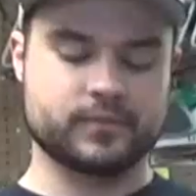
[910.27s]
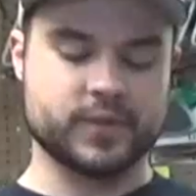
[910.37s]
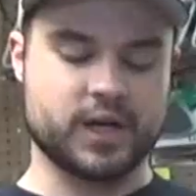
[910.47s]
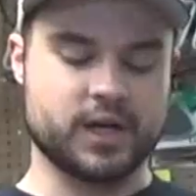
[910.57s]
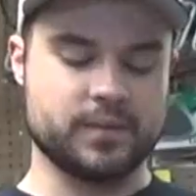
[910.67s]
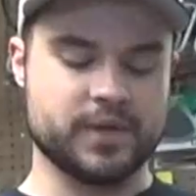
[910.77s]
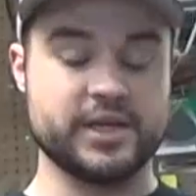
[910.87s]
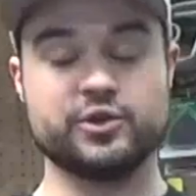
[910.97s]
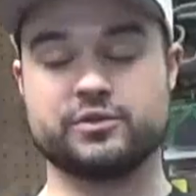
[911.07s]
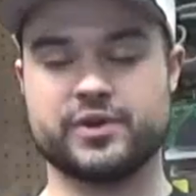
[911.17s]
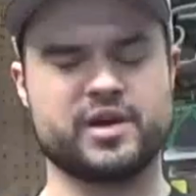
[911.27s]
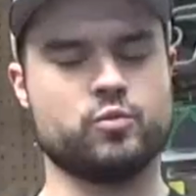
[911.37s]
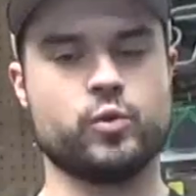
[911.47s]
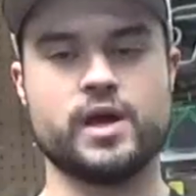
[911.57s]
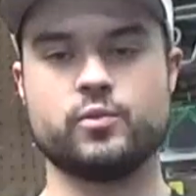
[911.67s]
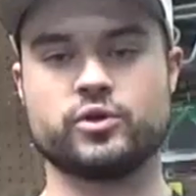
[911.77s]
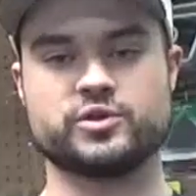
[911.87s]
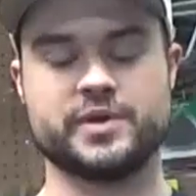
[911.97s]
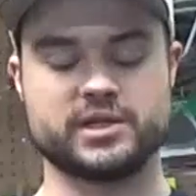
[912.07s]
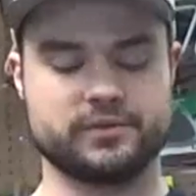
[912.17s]
And you can find them way more
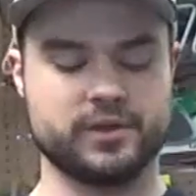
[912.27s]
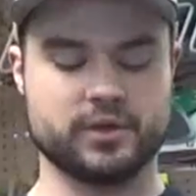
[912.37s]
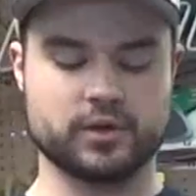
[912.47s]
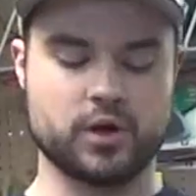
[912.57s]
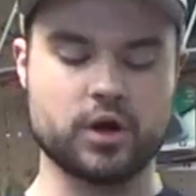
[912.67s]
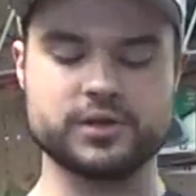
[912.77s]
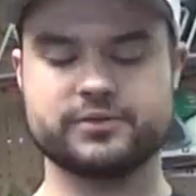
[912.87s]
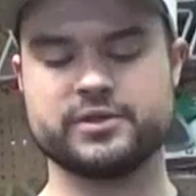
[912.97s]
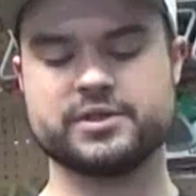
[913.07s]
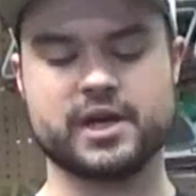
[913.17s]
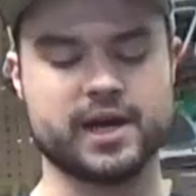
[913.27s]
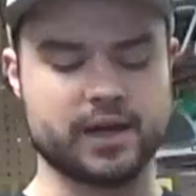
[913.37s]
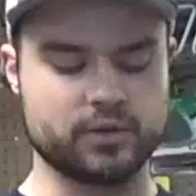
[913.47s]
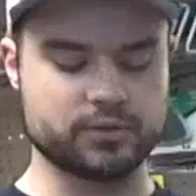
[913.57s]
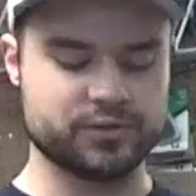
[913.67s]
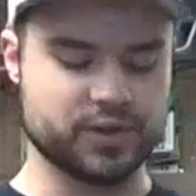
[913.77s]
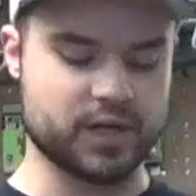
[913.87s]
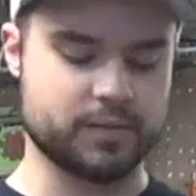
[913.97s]
expensive, and they're all different styles.